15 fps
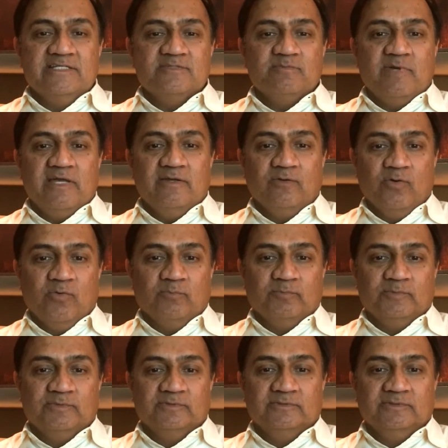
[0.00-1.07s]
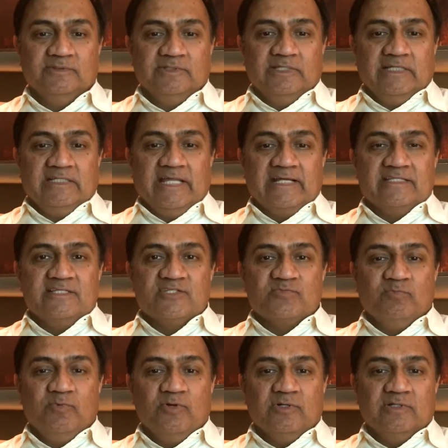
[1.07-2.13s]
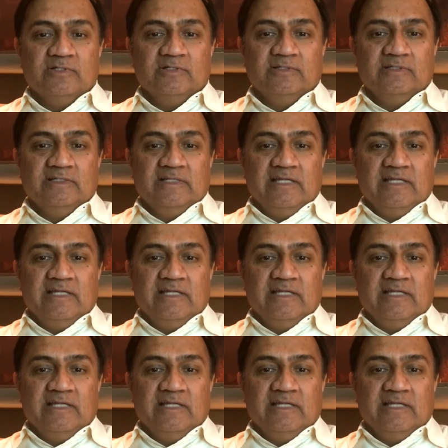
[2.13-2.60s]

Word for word: It is my hope that this book